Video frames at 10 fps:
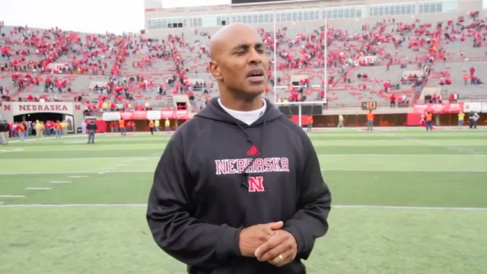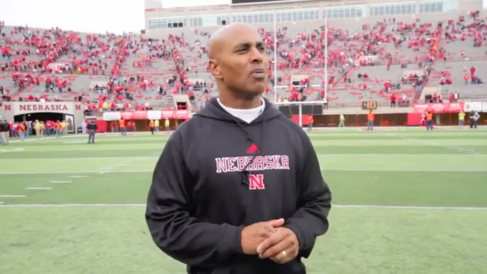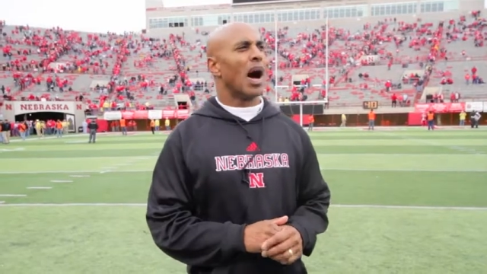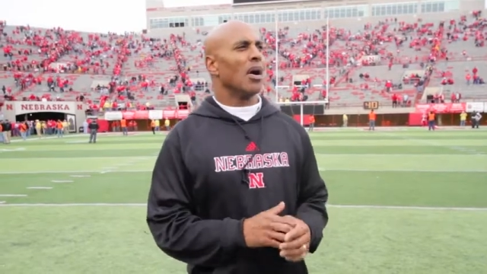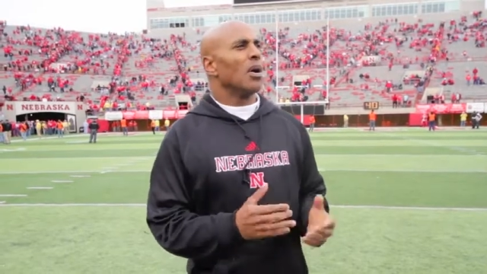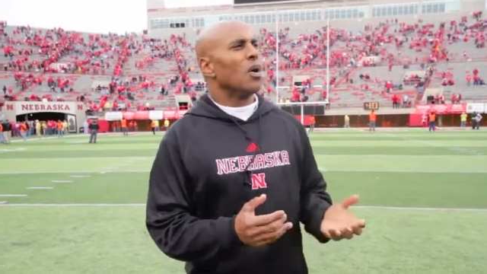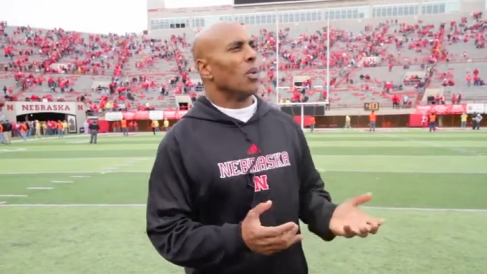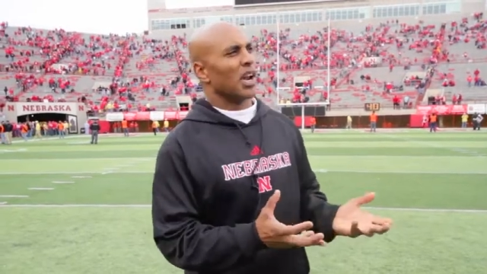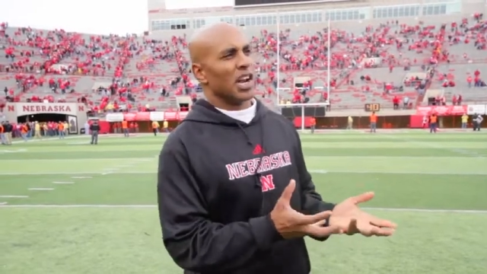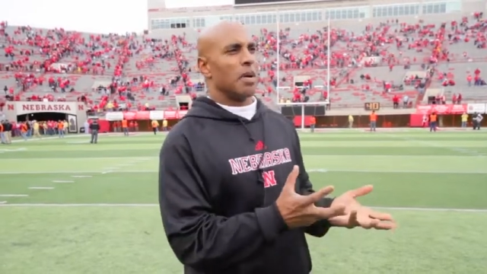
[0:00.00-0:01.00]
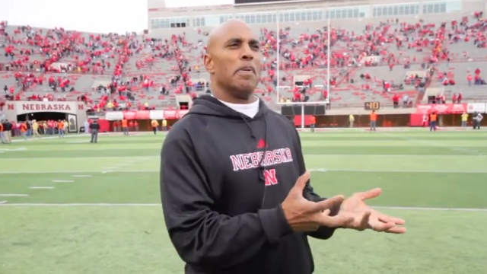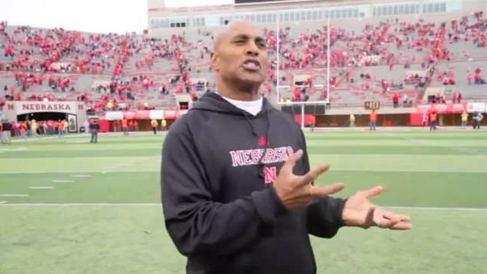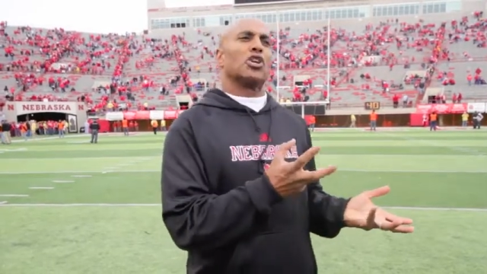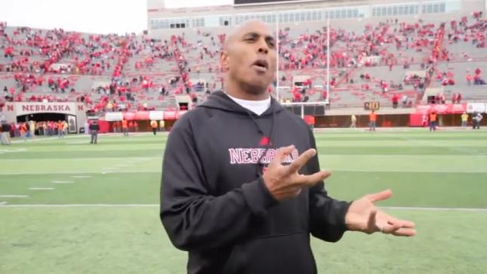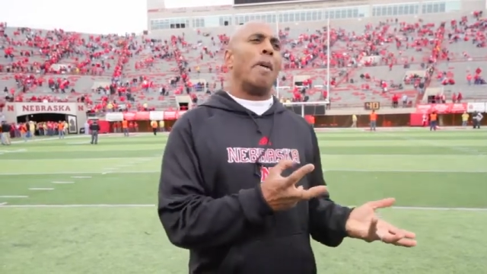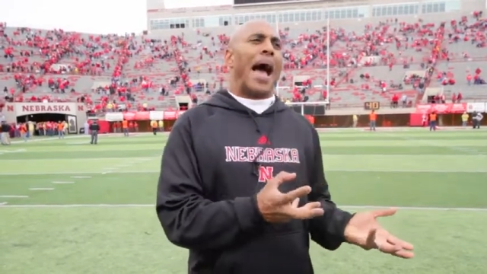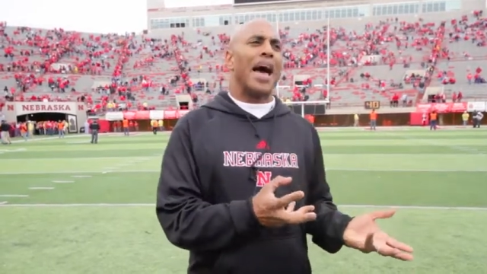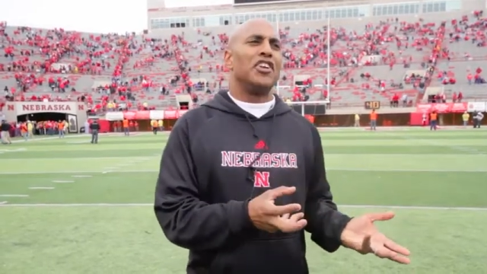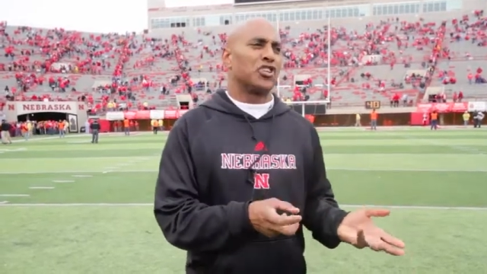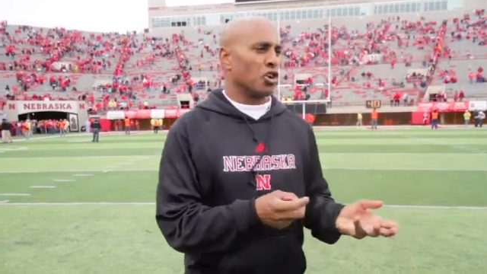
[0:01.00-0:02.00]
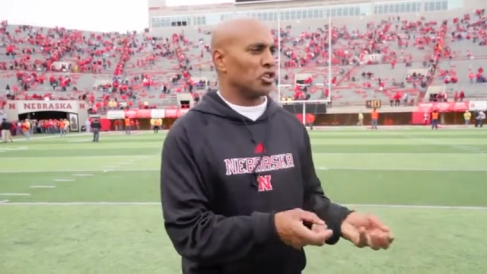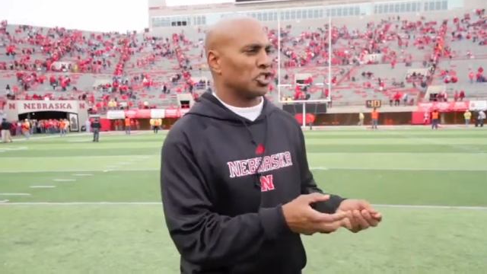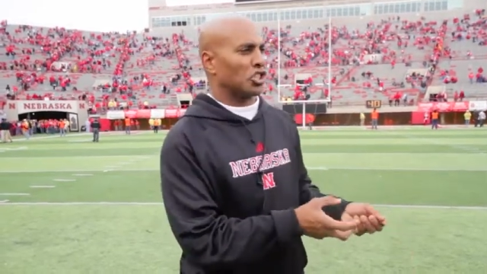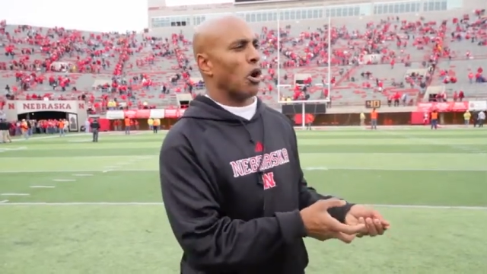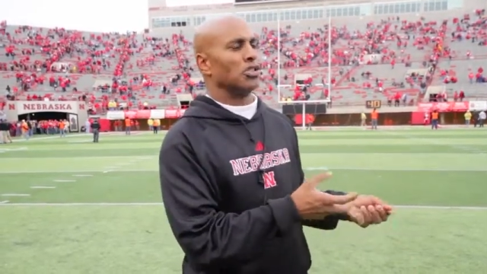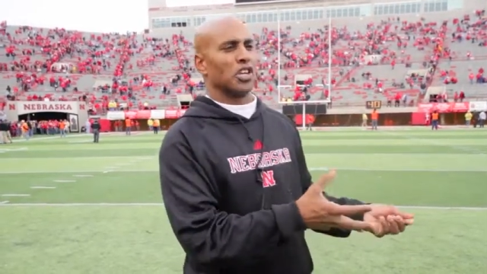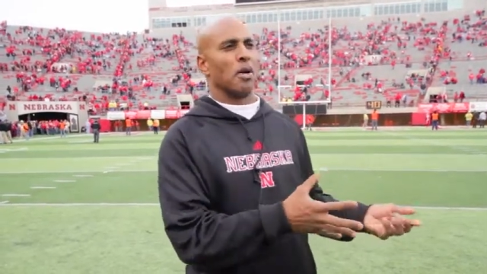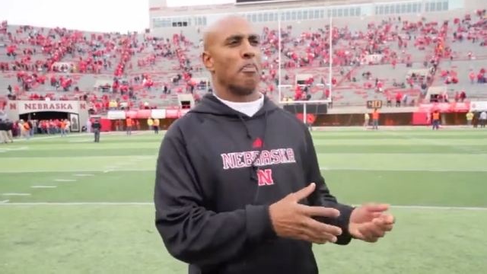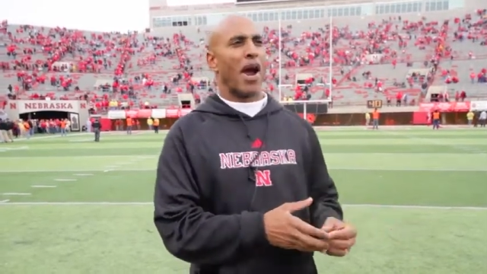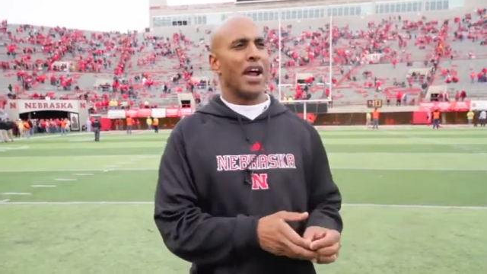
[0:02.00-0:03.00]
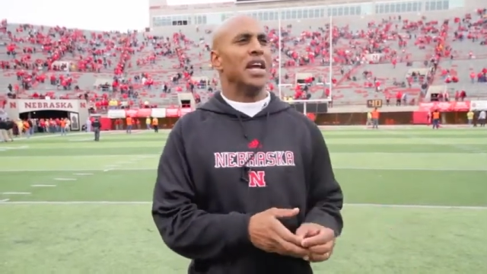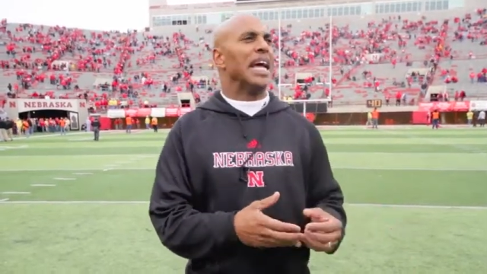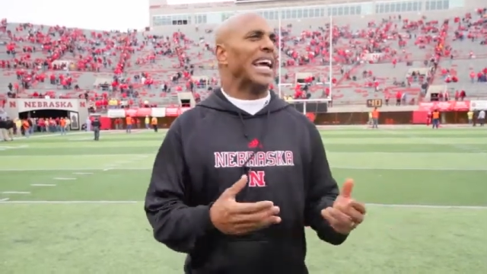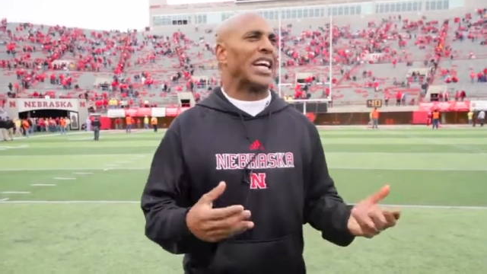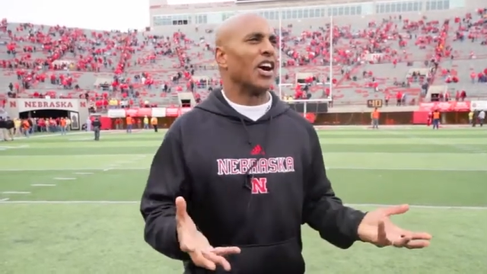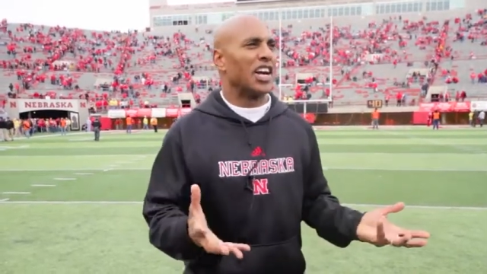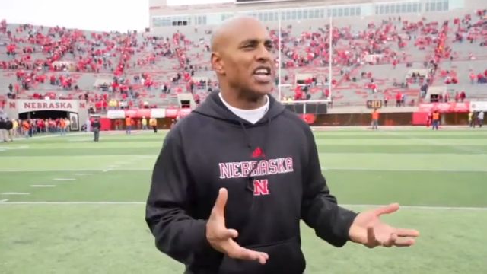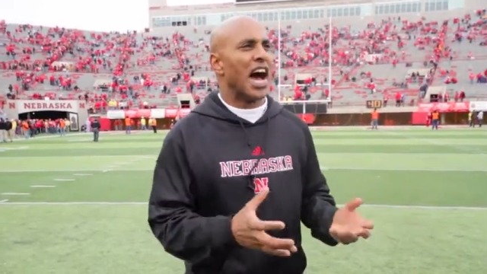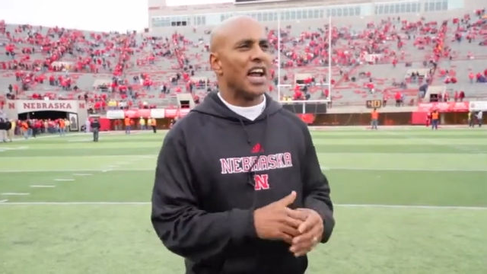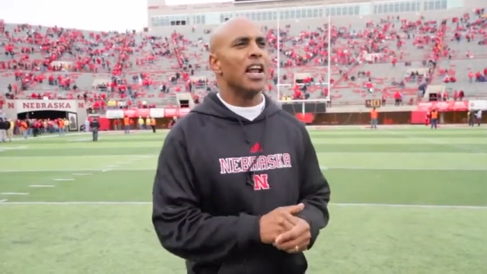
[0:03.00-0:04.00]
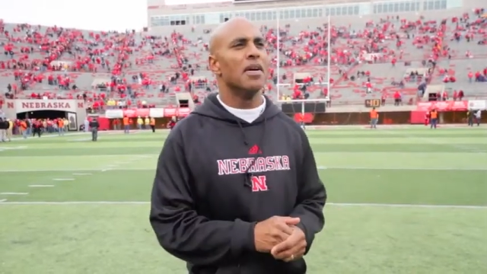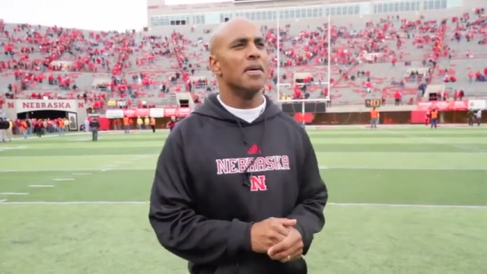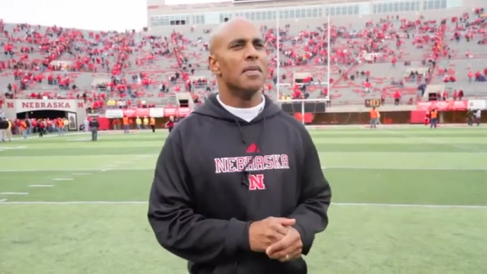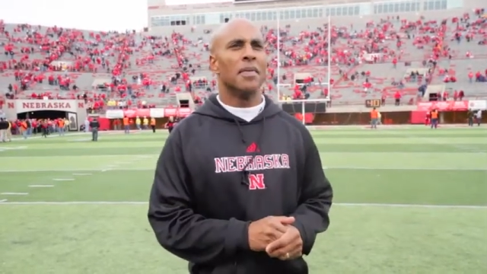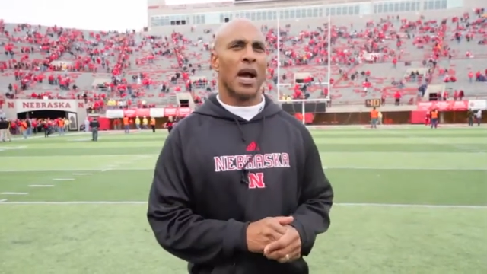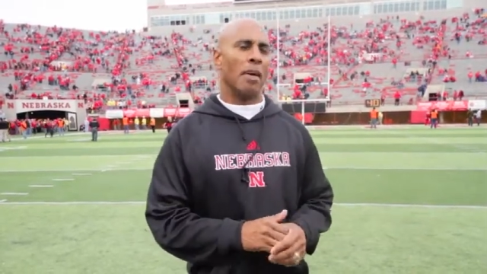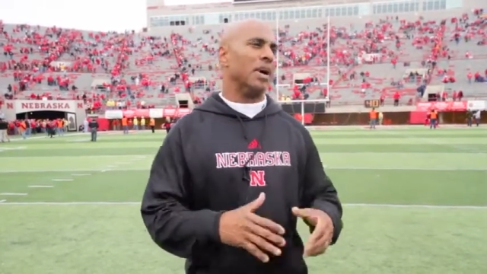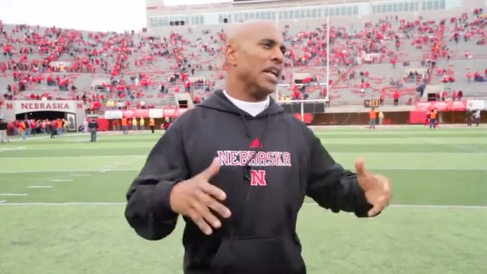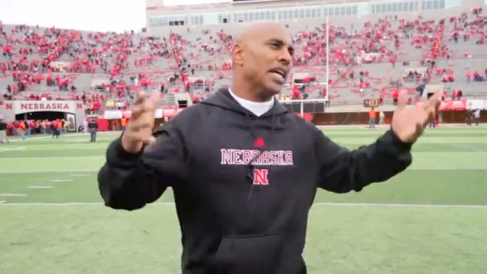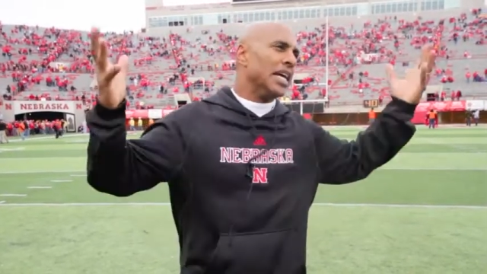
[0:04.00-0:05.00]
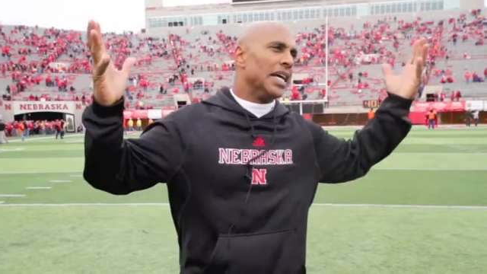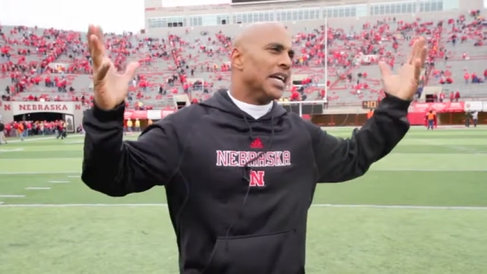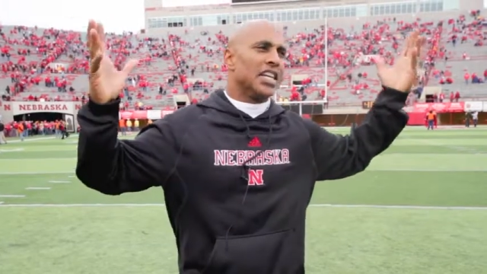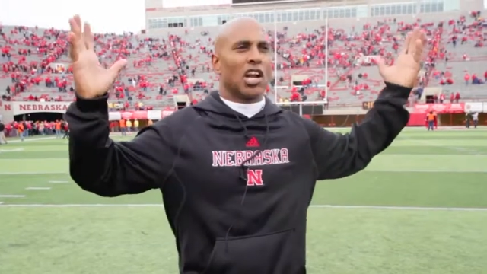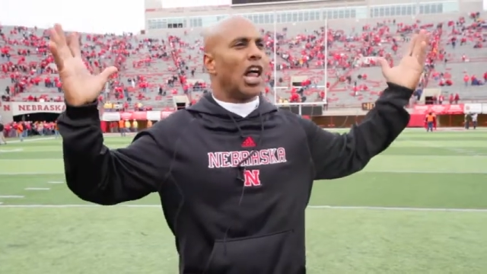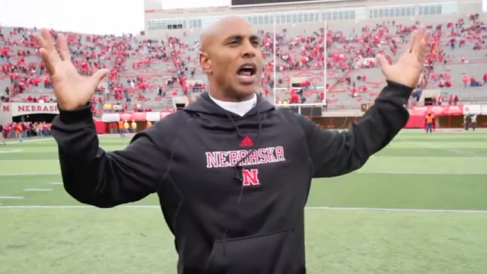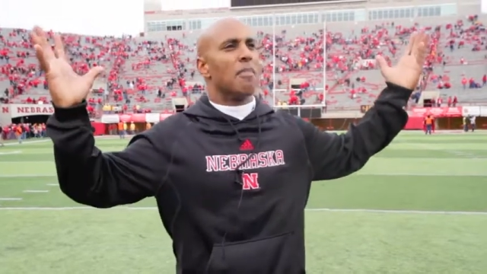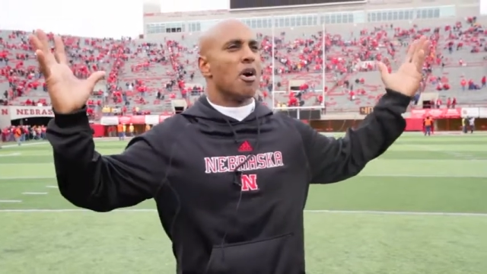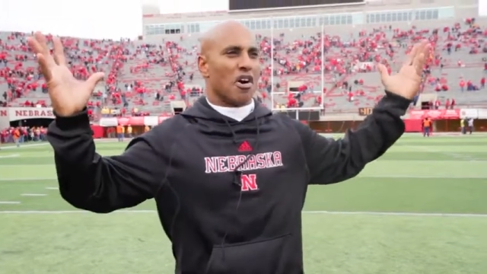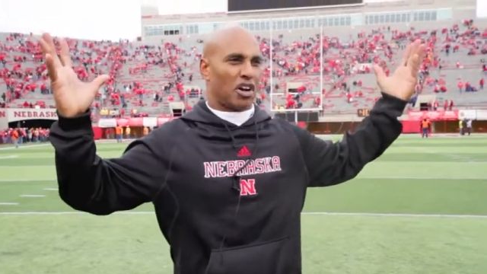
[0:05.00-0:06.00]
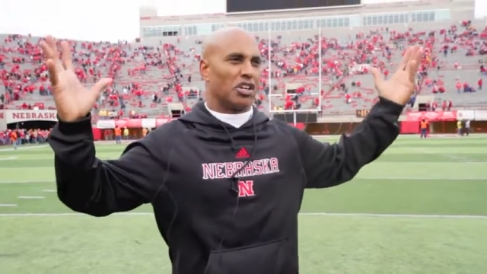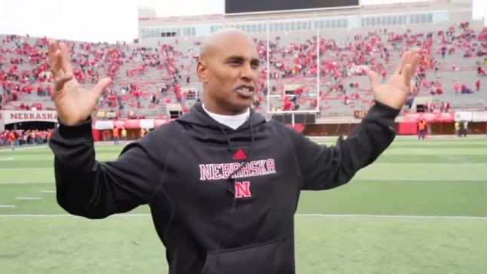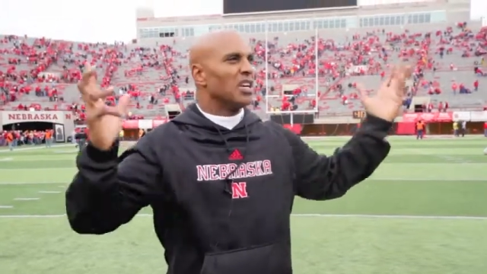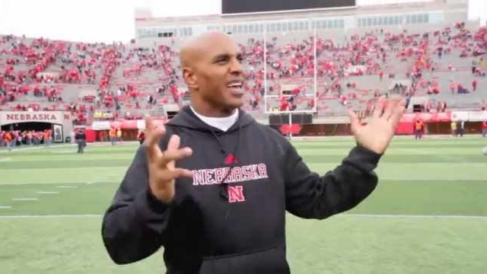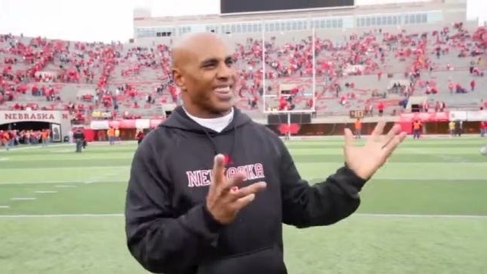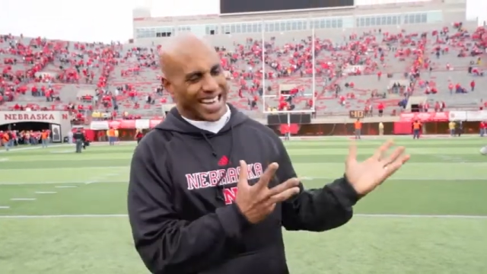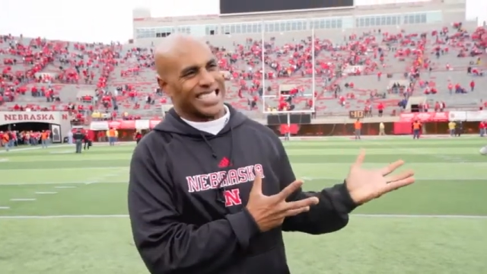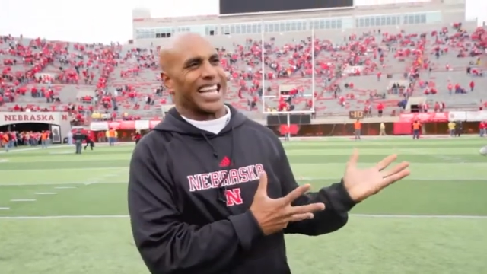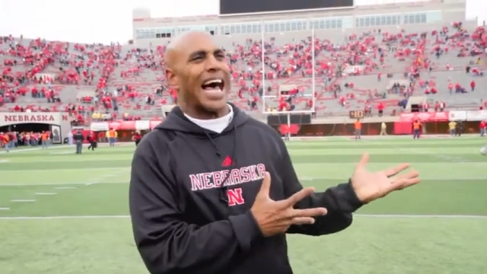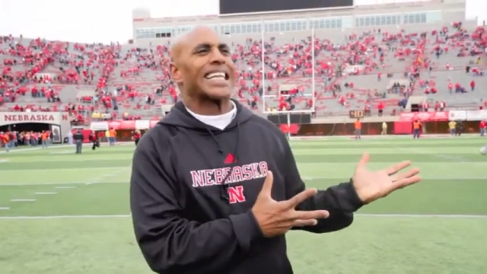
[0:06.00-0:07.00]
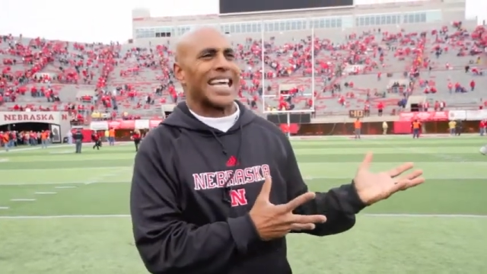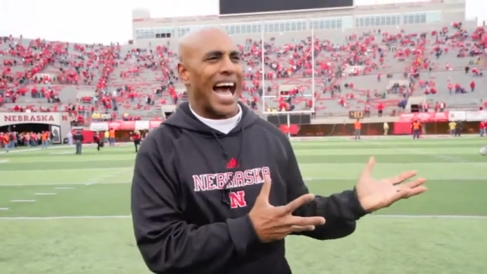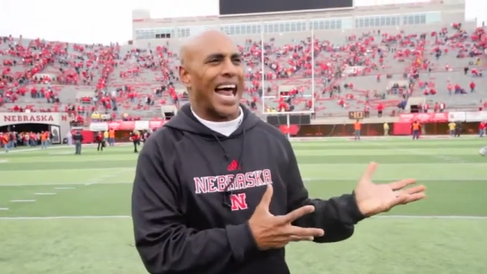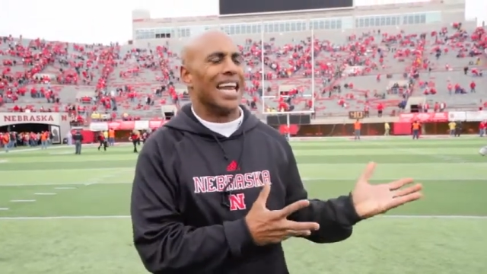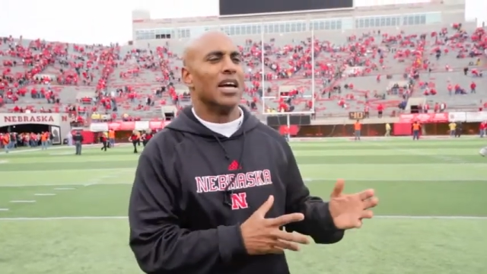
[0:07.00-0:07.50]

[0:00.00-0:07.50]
Well, would it have been so bad to turn stones into bread? He could have done it. I mean, he, he did a lot of miracles, things like that.